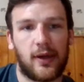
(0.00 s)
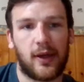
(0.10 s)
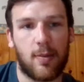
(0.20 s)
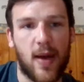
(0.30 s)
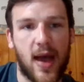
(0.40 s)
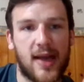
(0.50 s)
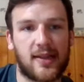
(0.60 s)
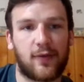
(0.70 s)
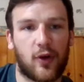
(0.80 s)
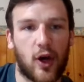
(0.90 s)

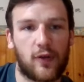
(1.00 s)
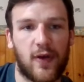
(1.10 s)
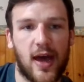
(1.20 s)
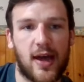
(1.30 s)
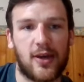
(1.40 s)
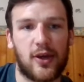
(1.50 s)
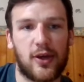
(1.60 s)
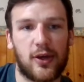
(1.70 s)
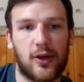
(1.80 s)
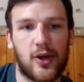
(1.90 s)
competitive CrossFit?
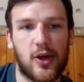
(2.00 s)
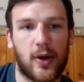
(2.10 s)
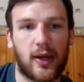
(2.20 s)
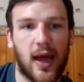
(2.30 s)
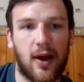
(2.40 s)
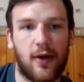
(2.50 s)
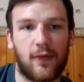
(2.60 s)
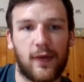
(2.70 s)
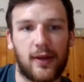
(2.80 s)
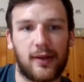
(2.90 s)
You were kind
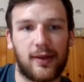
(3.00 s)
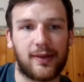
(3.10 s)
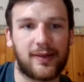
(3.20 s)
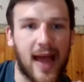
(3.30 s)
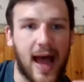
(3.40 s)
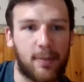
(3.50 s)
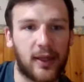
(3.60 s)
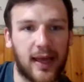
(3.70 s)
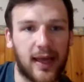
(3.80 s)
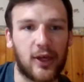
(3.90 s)
of
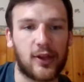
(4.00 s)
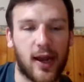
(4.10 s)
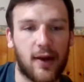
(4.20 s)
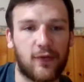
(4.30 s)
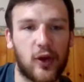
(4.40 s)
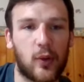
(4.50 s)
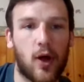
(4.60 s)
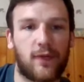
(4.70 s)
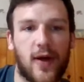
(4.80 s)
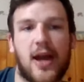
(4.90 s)
dabbling, you've done a few
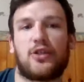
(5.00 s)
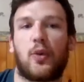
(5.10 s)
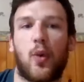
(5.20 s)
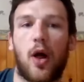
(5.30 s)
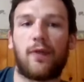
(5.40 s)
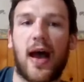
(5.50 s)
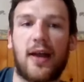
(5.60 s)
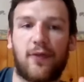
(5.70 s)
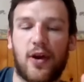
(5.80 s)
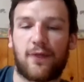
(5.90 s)
qualifiers, you
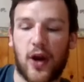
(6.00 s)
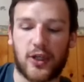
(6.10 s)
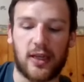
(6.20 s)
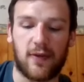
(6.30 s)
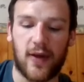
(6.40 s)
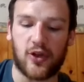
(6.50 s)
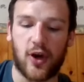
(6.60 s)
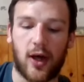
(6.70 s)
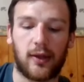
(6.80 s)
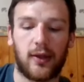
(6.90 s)
qualified for your first
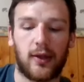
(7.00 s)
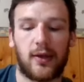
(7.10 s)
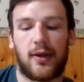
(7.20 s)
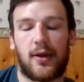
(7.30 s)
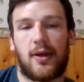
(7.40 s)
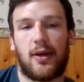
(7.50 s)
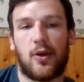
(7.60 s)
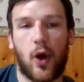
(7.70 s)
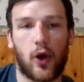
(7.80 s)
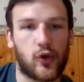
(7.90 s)
individual.
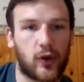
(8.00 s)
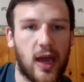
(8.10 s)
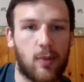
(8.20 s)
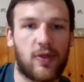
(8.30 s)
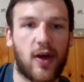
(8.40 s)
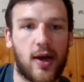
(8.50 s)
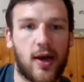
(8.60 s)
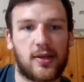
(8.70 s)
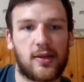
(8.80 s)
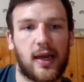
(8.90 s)
You also came with
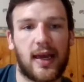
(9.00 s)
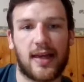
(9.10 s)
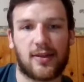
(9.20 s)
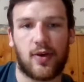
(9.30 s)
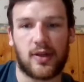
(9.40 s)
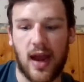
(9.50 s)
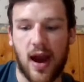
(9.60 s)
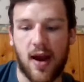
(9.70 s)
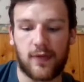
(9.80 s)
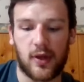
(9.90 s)
us like as a
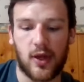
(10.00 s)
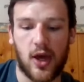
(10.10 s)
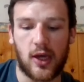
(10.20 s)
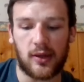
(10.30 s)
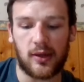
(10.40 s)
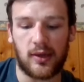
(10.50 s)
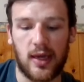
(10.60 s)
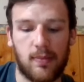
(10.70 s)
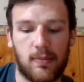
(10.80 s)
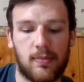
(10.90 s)
reserve to
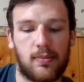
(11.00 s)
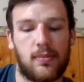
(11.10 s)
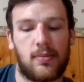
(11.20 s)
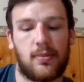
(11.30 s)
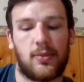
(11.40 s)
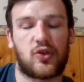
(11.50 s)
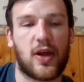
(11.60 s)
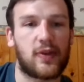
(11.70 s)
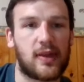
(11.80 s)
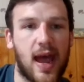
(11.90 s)
team
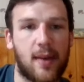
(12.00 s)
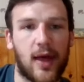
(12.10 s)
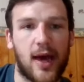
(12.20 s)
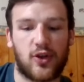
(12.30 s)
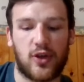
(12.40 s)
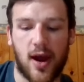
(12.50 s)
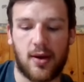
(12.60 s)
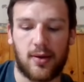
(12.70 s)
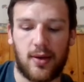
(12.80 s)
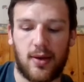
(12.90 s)
strength and depth last year.